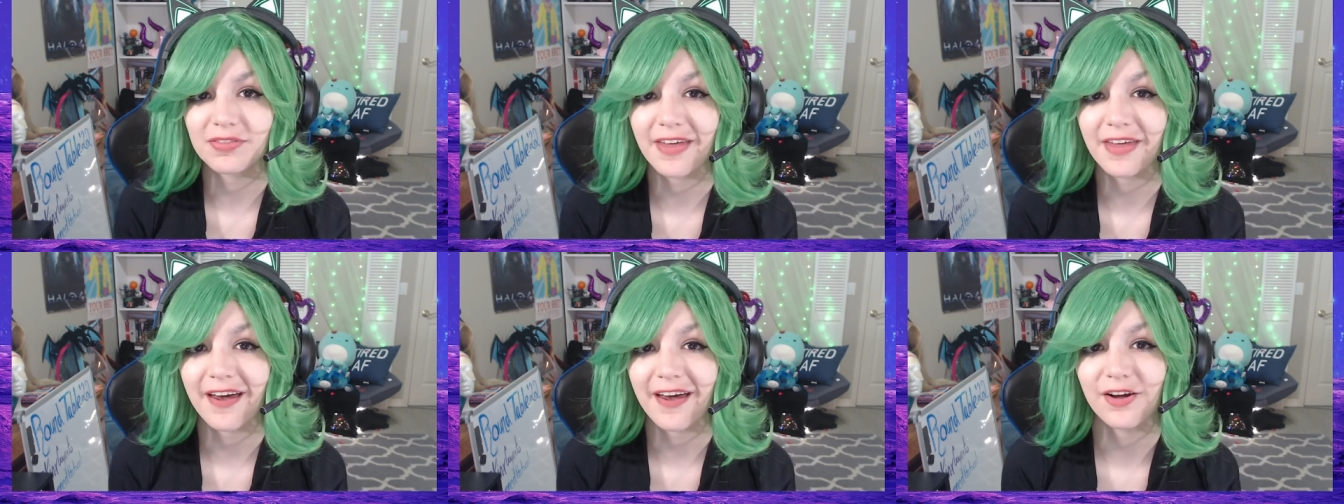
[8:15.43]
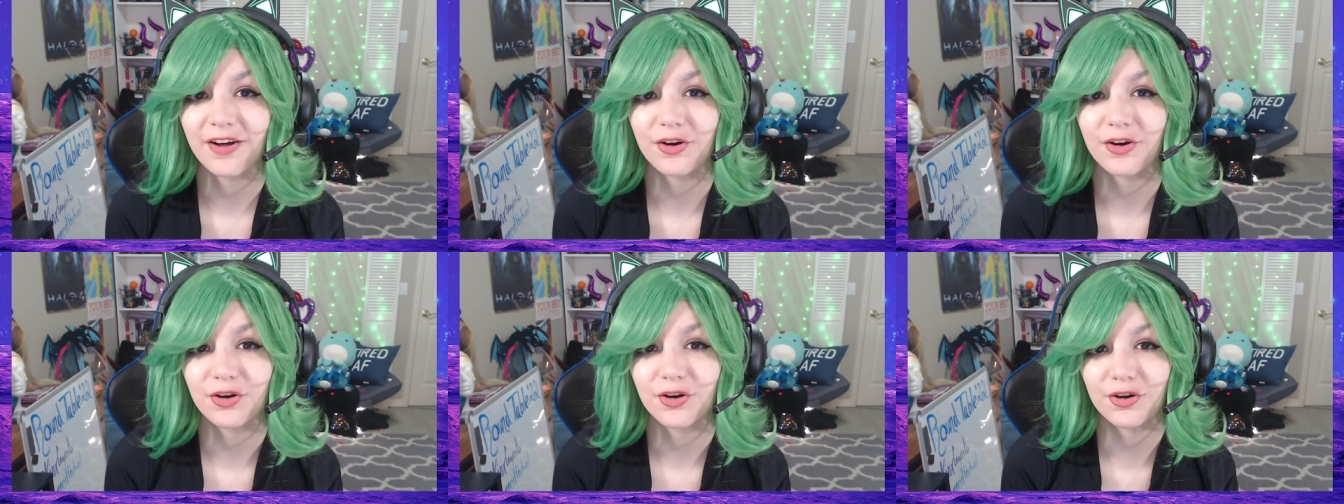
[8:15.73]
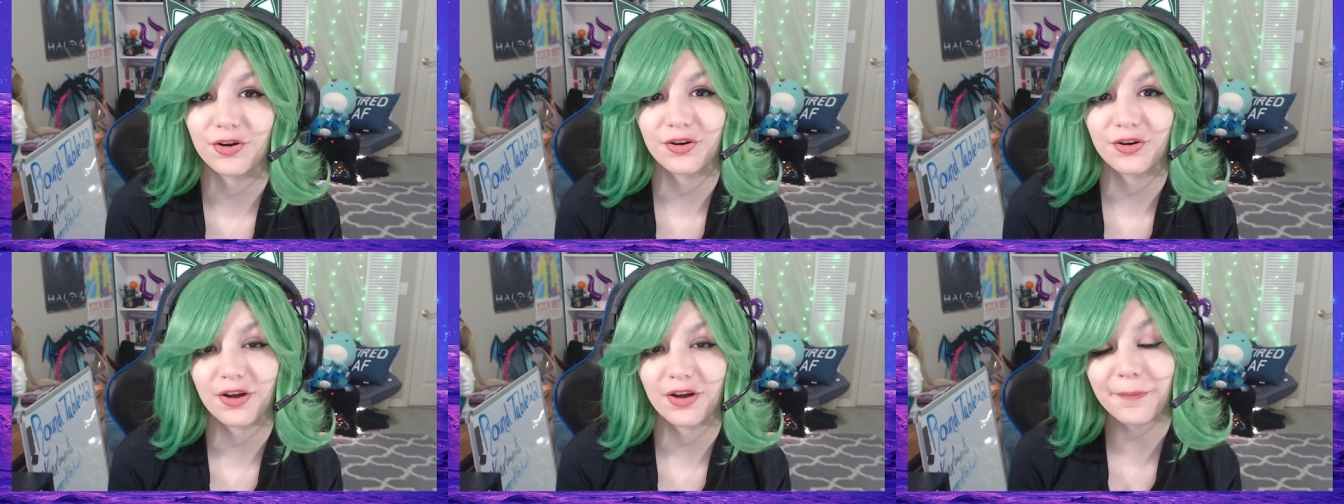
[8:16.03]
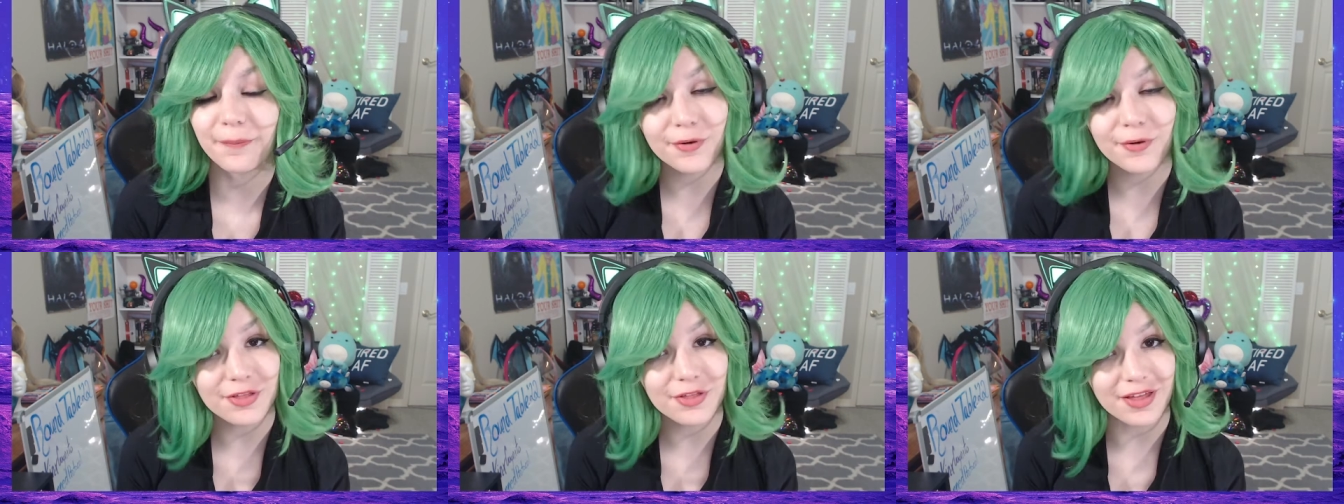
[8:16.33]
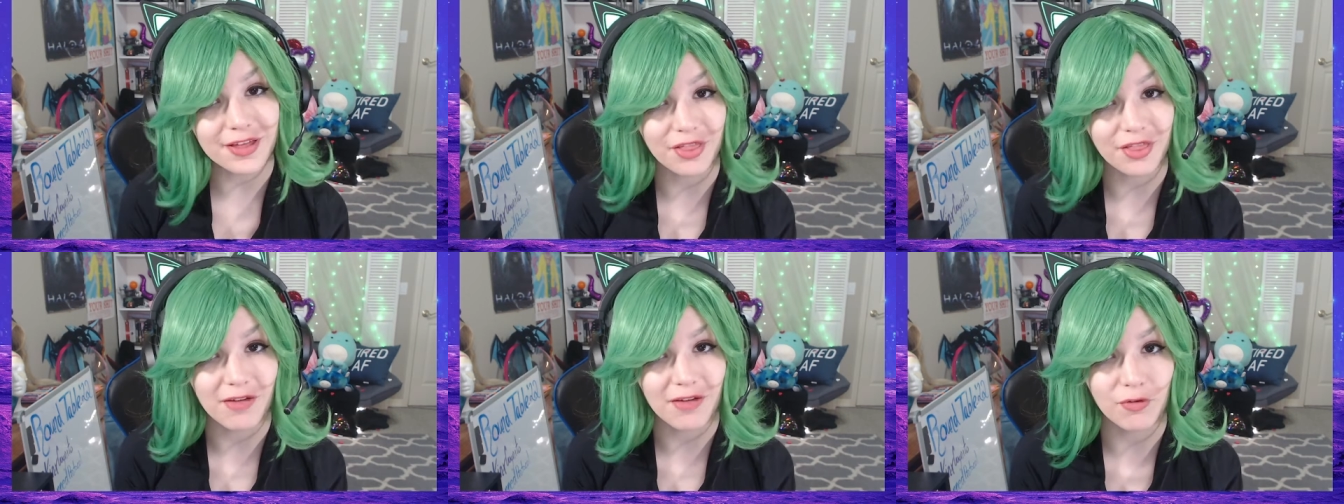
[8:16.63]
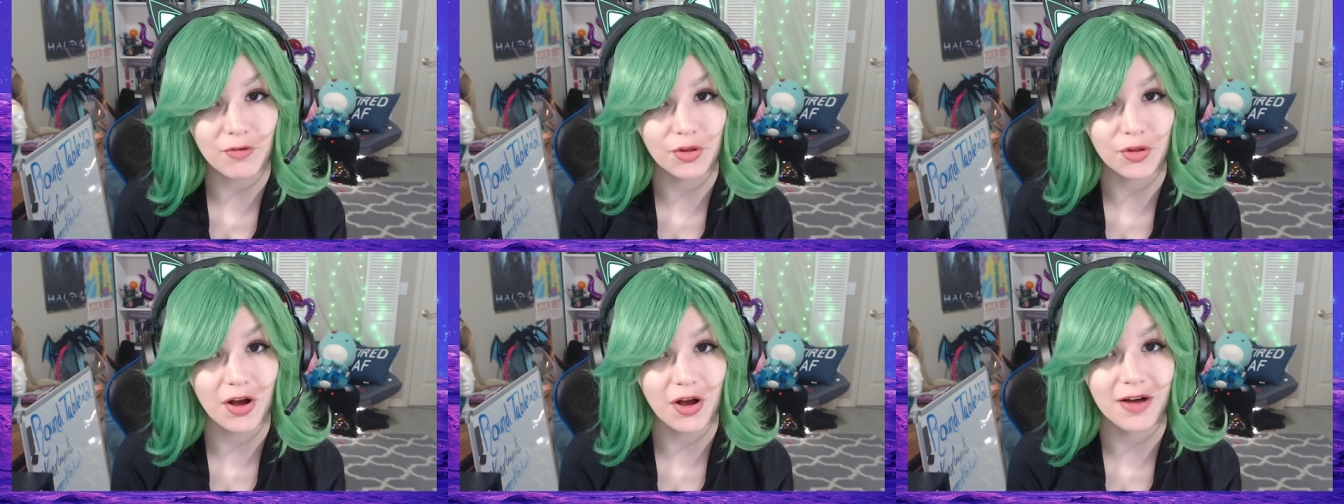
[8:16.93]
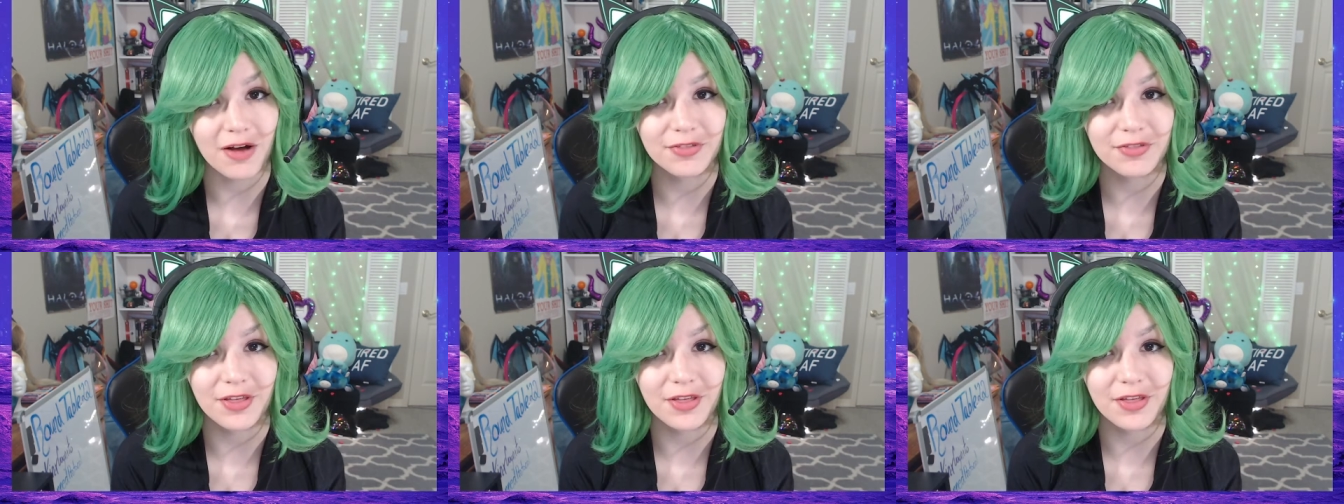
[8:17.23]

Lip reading: that her numbers had leveled off,